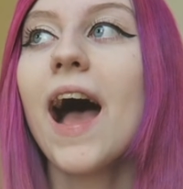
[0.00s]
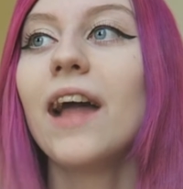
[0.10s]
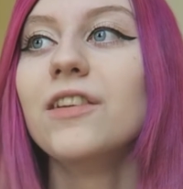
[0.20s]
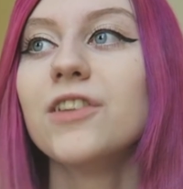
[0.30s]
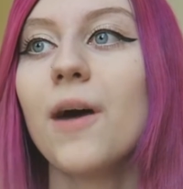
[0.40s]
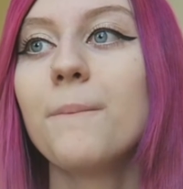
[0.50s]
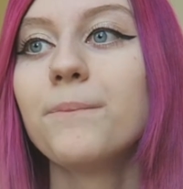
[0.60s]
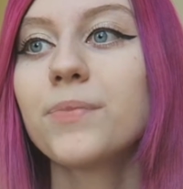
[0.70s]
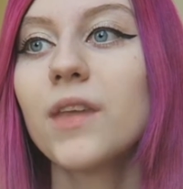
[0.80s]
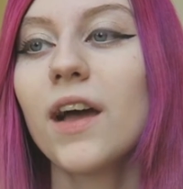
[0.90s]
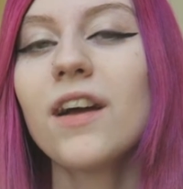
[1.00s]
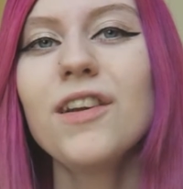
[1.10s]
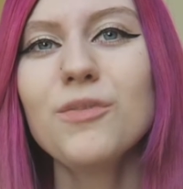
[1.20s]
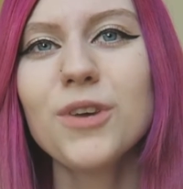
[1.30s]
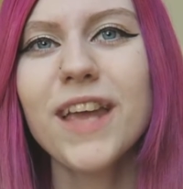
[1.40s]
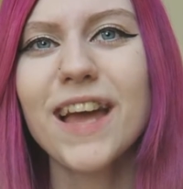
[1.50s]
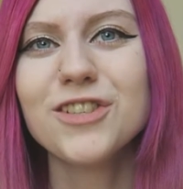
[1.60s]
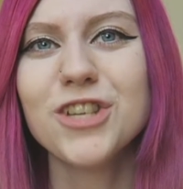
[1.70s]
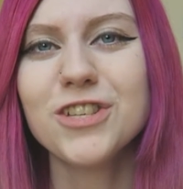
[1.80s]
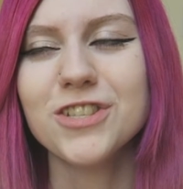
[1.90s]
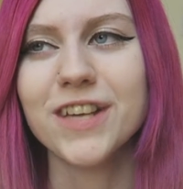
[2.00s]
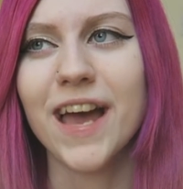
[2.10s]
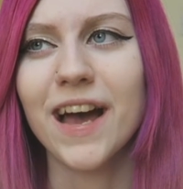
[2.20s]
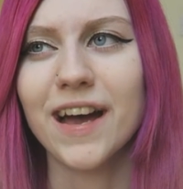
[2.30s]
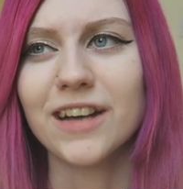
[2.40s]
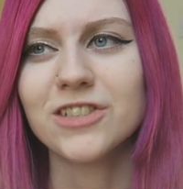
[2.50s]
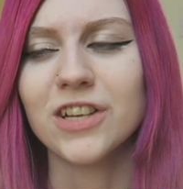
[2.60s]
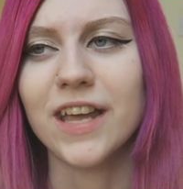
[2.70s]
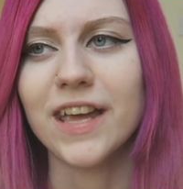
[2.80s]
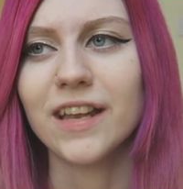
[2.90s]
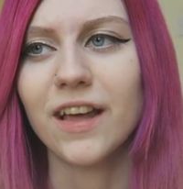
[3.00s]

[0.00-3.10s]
And I kind of want to get a ginger cat actually.